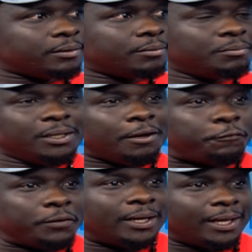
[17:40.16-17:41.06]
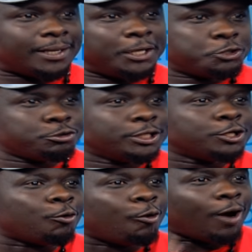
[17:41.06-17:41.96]
me I feel like you should
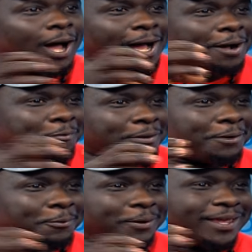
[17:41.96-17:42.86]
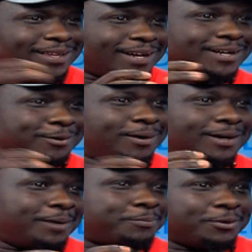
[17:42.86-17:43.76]
hear war. Ako kawo Kenya kana
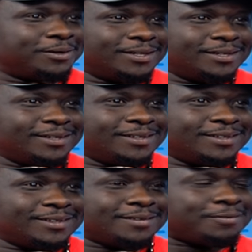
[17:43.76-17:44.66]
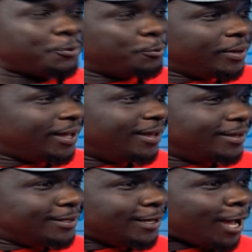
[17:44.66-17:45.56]
kuanga hapo. The
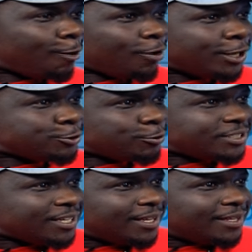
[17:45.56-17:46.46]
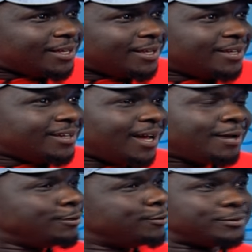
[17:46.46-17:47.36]
way, ako kachocha kenye. I don't know.